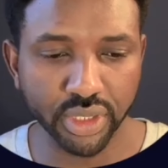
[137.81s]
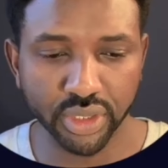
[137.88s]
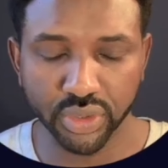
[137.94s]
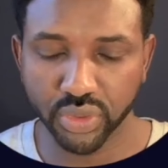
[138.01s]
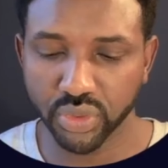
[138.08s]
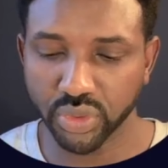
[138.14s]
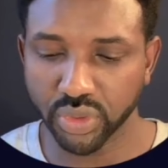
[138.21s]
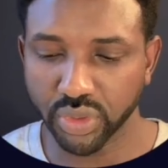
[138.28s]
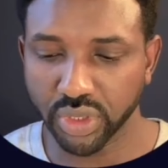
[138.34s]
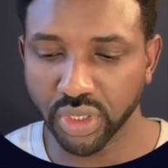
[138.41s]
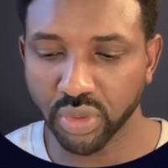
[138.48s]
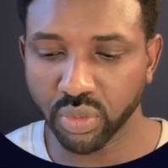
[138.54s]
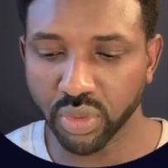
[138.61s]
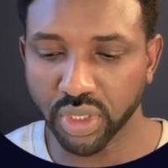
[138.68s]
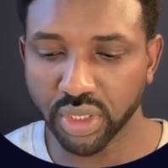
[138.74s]
So
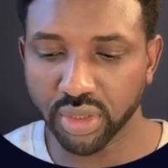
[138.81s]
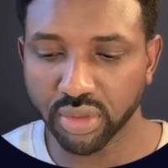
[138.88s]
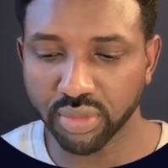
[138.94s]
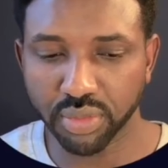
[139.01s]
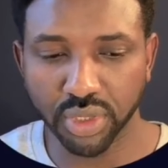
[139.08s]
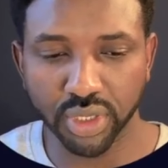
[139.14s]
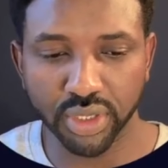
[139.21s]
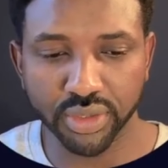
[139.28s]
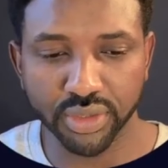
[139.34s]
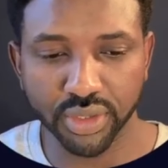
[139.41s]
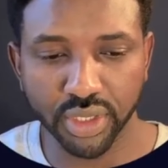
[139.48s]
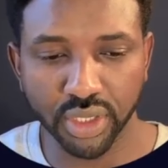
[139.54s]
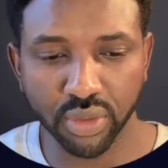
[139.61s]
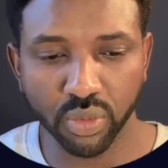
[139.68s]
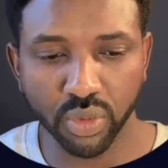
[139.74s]
equal plus
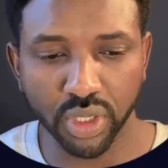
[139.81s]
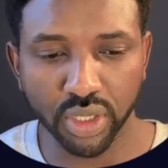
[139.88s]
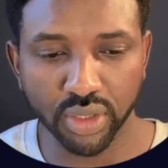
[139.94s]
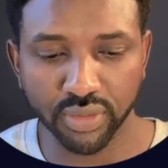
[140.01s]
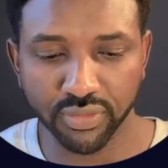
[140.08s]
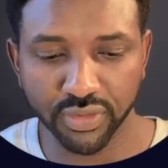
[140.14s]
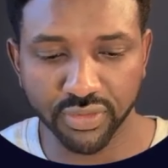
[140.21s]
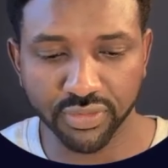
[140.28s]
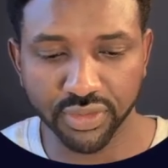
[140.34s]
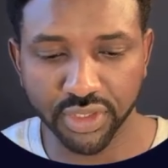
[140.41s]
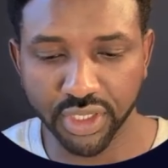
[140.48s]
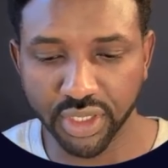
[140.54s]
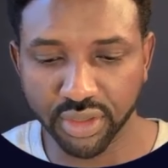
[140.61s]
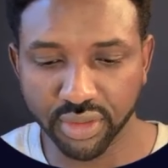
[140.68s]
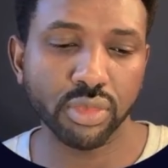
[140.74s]
equal
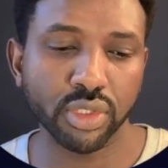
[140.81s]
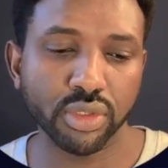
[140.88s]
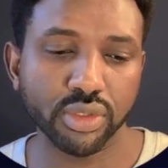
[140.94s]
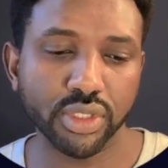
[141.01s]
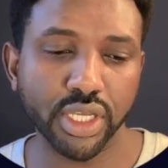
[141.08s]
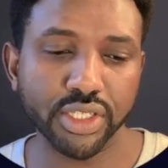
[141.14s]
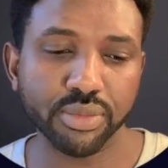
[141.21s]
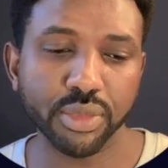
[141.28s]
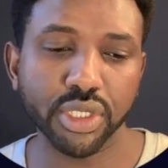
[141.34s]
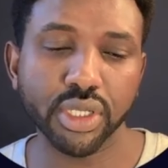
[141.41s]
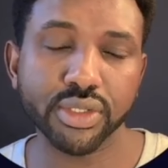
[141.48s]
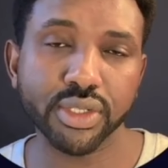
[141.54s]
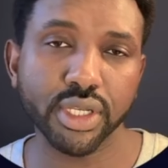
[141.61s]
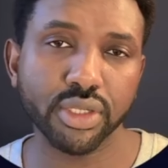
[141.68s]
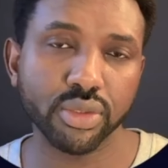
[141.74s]
15. That means
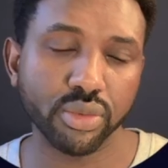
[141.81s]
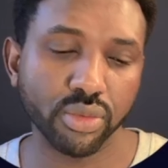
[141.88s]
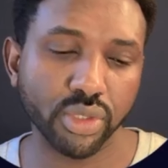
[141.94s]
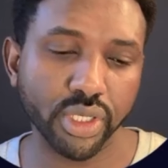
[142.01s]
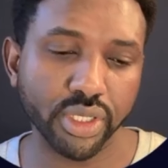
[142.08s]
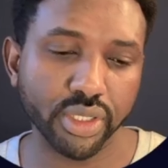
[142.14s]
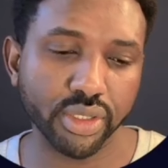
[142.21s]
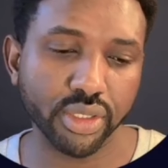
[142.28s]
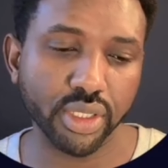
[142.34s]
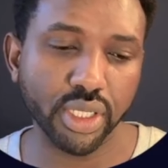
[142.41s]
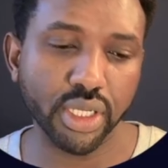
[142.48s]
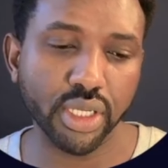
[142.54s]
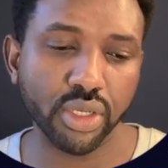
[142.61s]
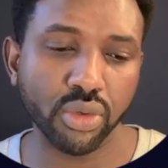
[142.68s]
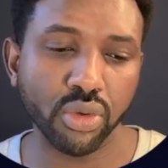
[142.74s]
assigned to
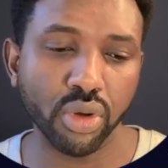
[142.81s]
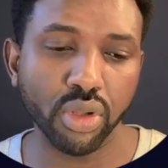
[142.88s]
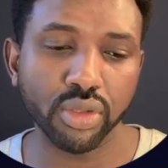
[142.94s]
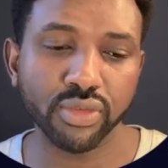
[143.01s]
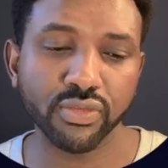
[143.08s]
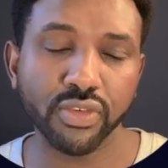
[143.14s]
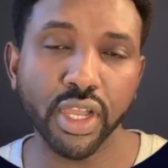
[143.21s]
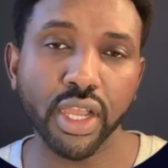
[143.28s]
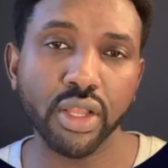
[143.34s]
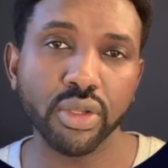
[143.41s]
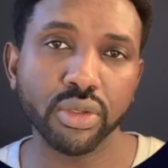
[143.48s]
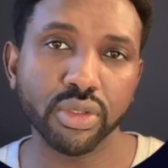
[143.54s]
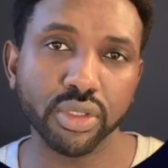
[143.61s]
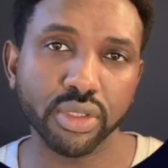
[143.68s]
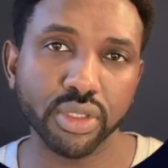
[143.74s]
current gold value
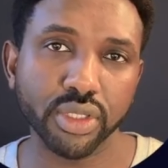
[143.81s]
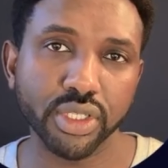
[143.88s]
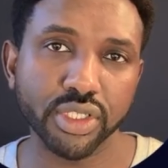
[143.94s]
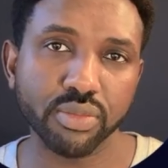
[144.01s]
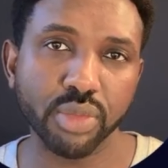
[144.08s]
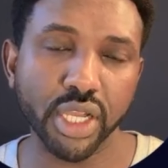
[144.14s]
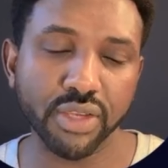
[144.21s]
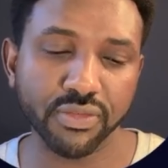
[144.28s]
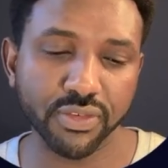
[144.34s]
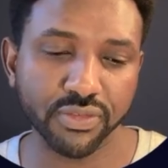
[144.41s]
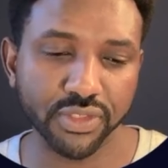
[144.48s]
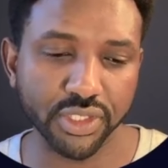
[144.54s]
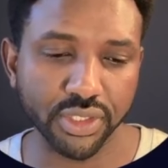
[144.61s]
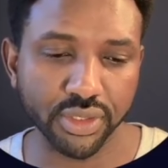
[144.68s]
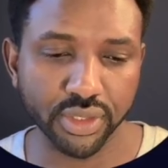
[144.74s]
increased by
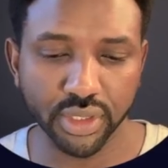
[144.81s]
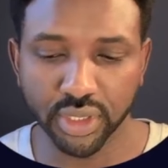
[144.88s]
15.